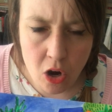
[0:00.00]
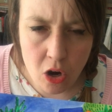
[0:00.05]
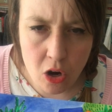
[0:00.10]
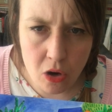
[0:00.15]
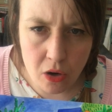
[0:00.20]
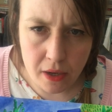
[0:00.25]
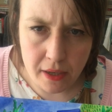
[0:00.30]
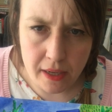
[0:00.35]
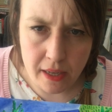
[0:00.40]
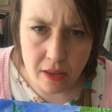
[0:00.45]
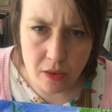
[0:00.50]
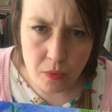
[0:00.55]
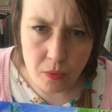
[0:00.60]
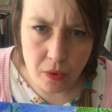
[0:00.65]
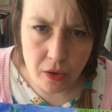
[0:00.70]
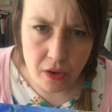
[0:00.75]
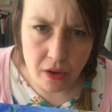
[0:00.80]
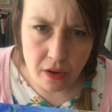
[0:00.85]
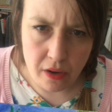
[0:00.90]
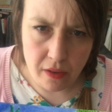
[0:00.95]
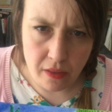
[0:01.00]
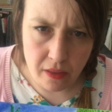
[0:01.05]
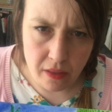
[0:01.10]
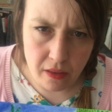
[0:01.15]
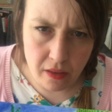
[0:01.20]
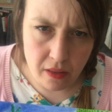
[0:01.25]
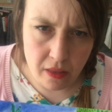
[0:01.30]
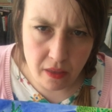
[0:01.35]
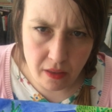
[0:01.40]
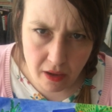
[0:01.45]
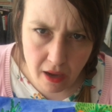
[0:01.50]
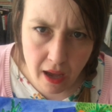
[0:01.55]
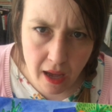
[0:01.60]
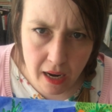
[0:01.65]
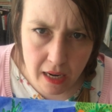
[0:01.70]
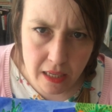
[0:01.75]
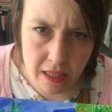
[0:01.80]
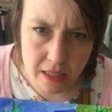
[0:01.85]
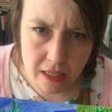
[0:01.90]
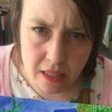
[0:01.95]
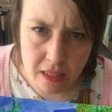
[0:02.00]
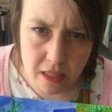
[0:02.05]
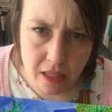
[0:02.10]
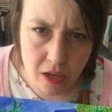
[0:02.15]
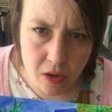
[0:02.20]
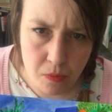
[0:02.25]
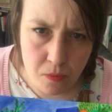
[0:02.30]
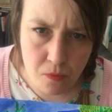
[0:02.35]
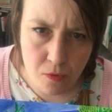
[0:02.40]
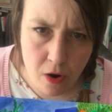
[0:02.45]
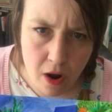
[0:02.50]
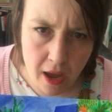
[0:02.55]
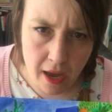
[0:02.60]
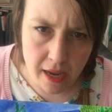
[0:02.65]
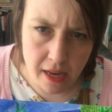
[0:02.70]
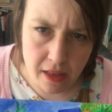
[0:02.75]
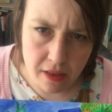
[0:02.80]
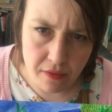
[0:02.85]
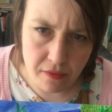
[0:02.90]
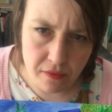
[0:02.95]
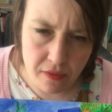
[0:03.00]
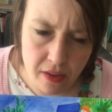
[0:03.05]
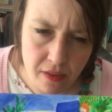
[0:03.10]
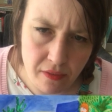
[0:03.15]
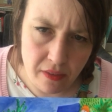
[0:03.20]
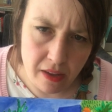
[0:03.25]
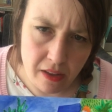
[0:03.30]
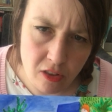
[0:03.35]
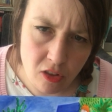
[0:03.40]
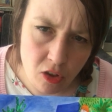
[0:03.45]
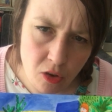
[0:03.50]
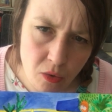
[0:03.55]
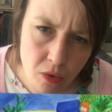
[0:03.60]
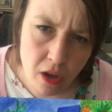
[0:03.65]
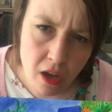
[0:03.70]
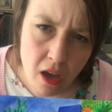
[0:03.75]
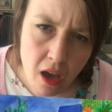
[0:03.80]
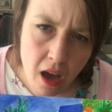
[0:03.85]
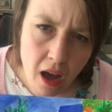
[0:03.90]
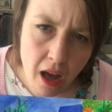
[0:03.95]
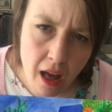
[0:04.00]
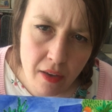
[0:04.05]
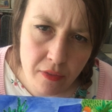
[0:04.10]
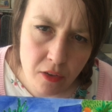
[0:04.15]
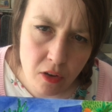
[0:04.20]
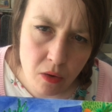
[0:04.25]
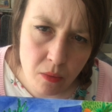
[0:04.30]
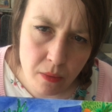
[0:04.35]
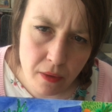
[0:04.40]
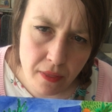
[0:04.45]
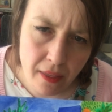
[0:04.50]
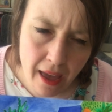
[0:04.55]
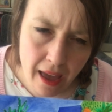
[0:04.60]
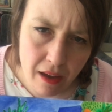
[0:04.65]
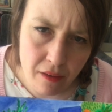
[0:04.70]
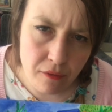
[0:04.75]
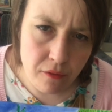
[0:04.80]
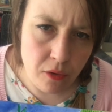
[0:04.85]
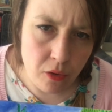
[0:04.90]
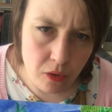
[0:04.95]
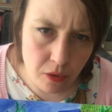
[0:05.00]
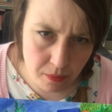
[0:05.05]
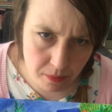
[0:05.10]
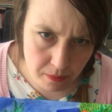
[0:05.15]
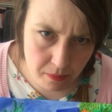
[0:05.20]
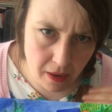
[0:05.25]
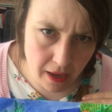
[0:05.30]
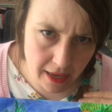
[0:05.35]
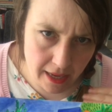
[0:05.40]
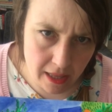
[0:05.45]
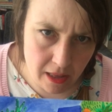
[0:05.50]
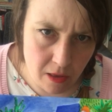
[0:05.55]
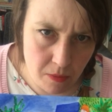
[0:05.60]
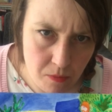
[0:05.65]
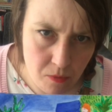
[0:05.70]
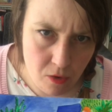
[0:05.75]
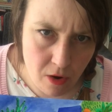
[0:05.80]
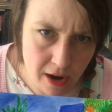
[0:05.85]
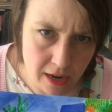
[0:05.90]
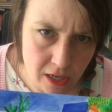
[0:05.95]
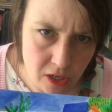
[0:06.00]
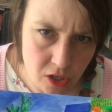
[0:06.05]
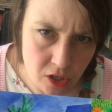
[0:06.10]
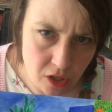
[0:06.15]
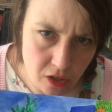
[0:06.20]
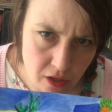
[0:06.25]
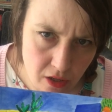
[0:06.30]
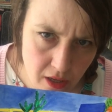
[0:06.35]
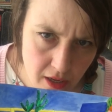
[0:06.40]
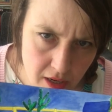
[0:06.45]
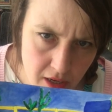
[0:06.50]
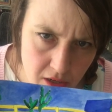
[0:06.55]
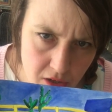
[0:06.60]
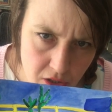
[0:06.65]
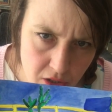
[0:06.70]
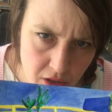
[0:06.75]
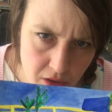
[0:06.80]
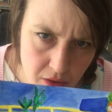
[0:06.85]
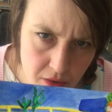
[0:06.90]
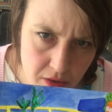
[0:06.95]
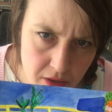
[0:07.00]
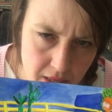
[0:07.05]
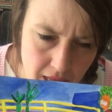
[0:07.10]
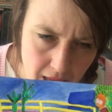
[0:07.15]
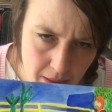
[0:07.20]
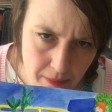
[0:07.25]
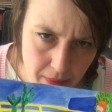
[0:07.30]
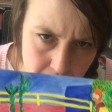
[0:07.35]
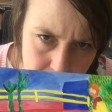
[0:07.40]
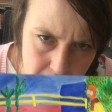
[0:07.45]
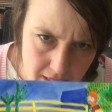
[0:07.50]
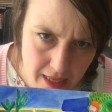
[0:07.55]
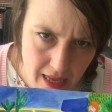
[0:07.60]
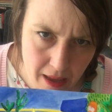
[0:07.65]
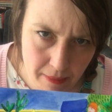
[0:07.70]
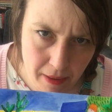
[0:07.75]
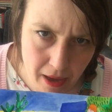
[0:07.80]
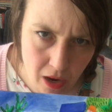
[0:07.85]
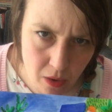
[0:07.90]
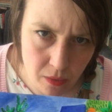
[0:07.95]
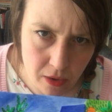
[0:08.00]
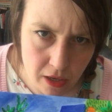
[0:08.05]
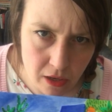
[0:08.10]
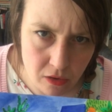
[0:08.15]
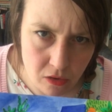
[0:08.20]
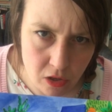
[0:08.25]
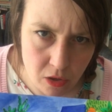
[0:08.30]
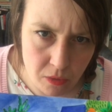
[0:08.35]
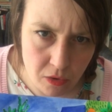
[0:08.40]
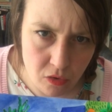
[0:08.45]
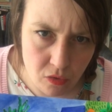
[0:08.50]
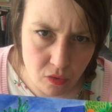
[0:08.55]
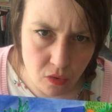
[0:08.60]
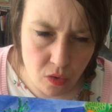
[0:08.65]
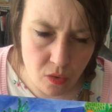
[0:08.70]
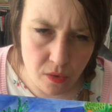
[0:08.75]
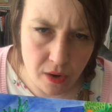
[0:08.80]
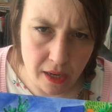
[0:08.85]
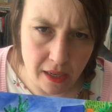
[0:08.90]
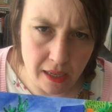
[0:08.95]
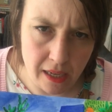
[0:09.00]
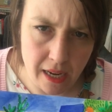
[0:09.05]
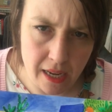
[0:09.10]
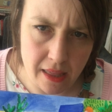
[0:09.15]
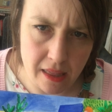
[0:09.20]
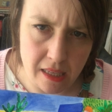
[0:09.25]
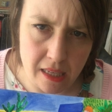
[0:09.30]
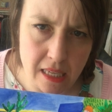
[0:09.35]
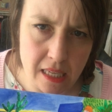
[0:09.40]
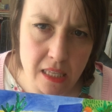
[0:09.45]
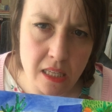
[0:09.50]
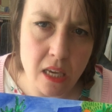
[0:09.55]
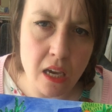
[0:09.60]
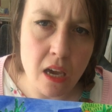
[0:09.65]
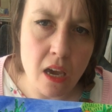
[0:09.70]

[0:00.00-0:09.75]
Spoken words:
Hockney's work, and the colours are so bright and vivid. So I've gone with that for my inspiration, and I'm going to show you step by step how we can do a drawing like this.